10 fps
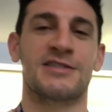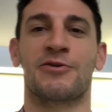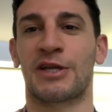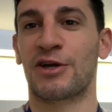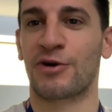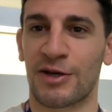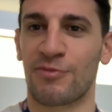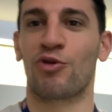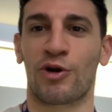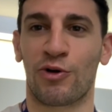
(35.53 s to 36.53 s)
So we had to go get
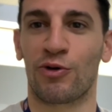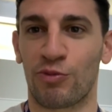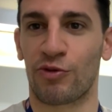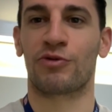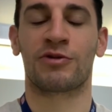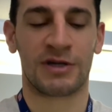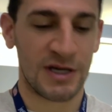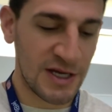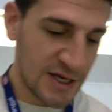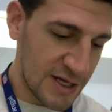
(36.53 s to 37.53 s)
more cold brew
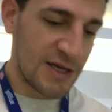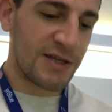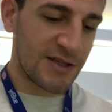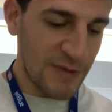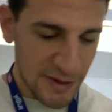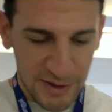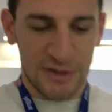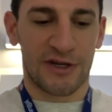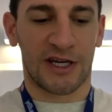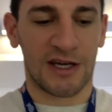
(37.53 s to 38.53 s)
to make my
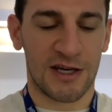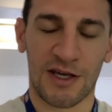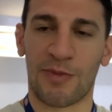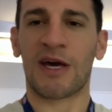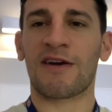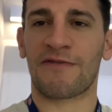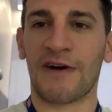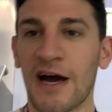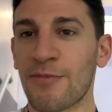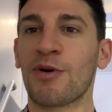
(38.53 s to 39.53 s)
drink. You pay
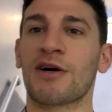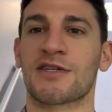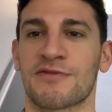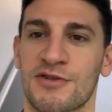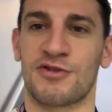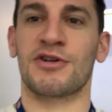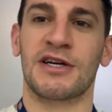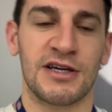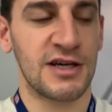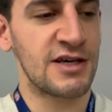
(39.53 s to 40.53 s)
$5 for a
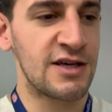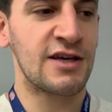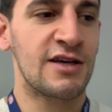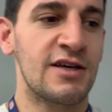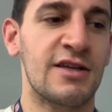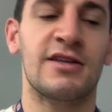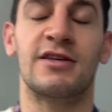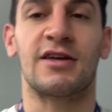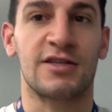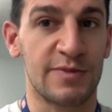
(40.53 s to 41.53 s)
drink,
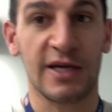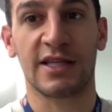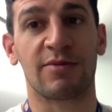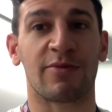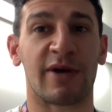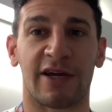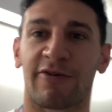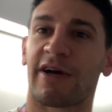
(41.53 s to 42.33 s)
you expect them to make it